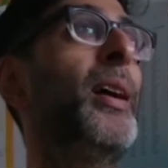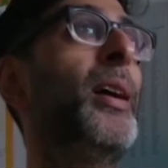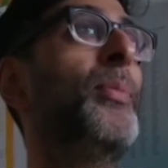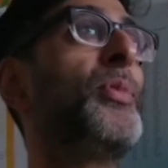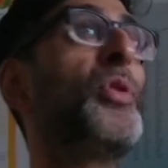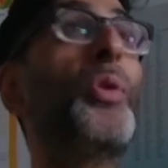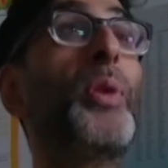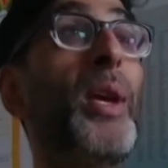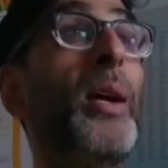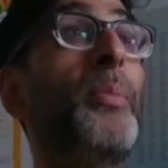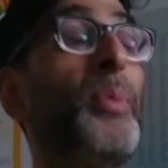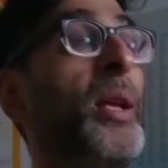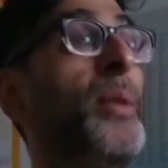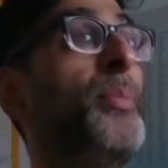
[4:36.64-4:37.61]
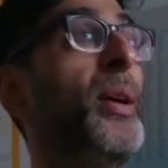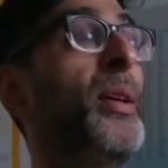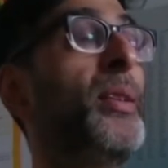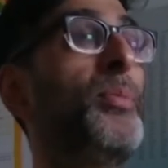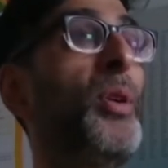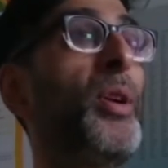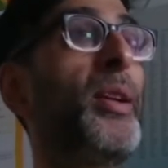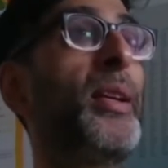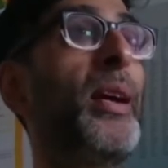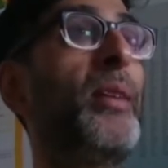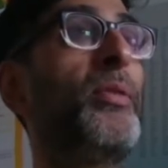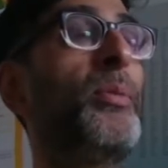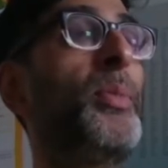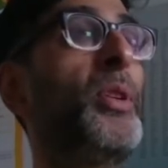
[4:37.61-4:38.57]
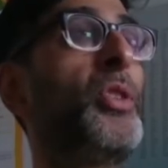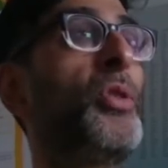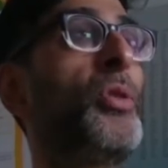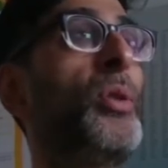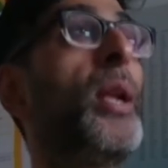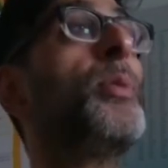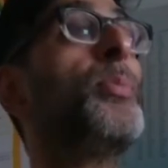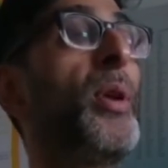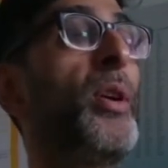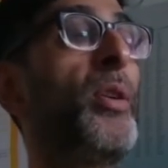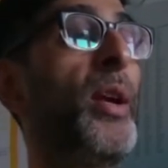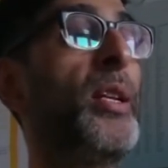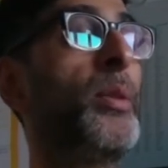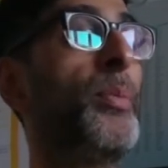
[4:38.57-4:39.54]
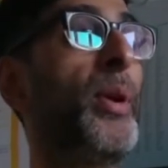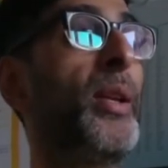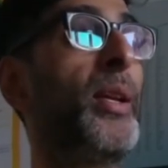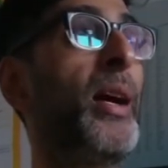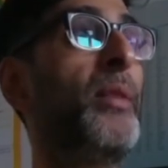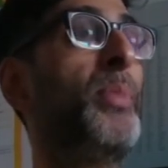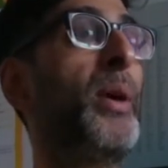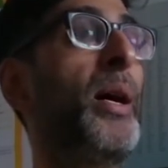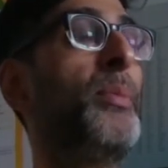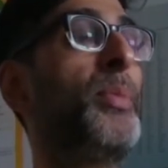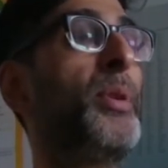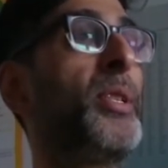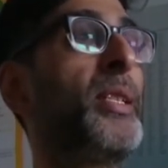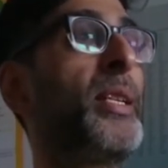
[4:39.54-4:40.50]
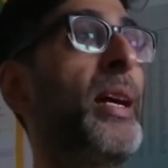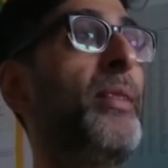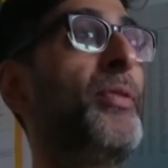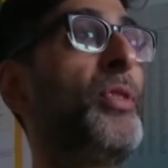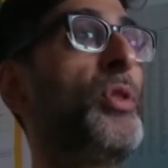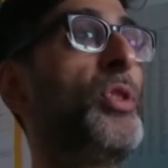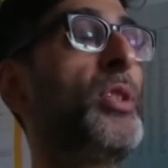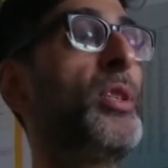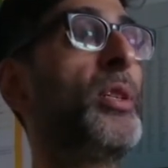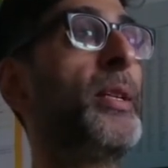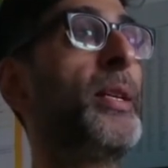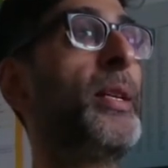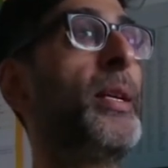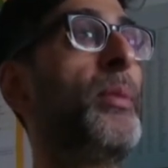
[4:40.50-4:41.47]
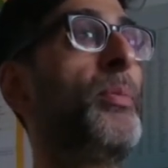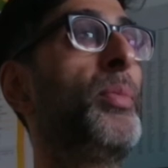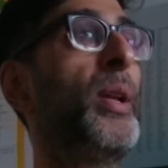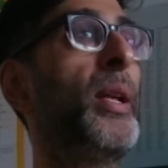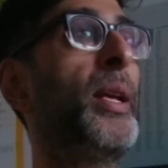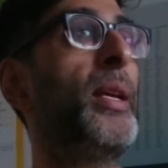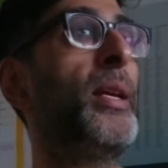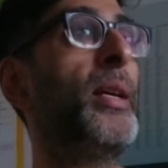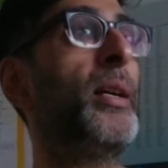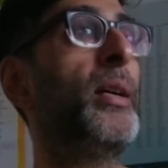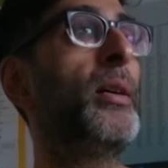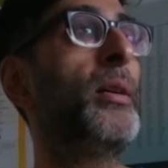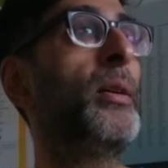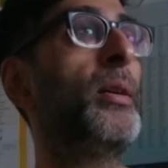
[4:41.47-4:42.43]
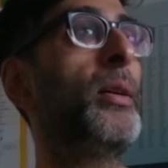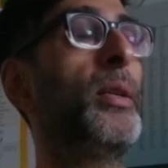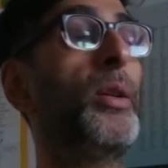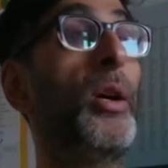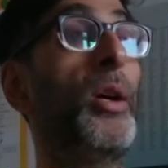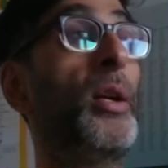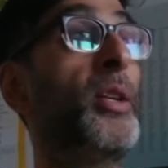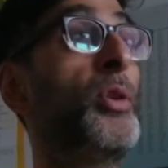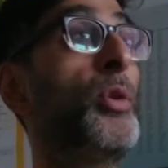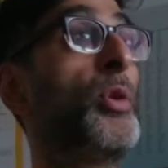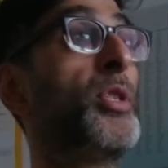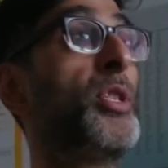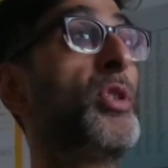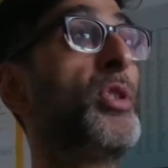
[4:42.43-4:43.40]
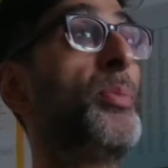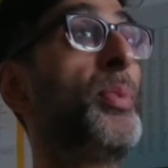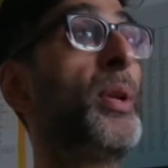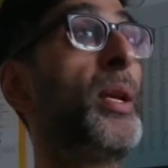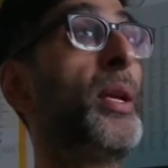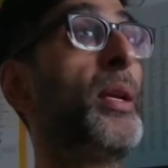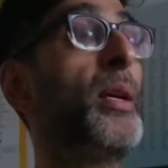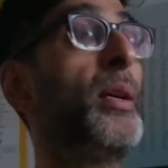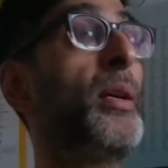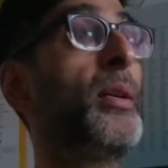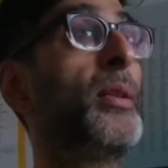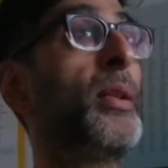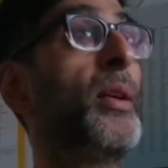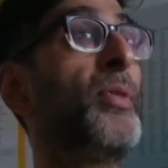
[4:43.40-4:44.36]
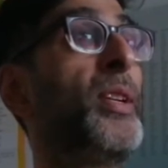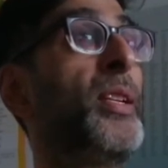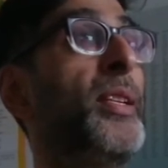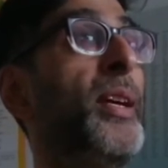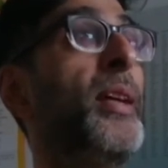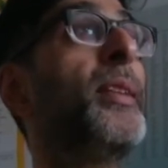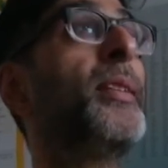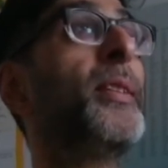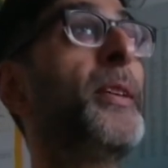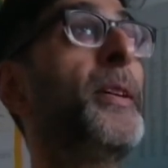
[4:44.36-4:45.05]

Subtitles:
So yeah, played by the brilliant Gavin Mitchell. And it's been great to bring Gav back, because Gav used to play, early doors, he used to play Lovely Ted.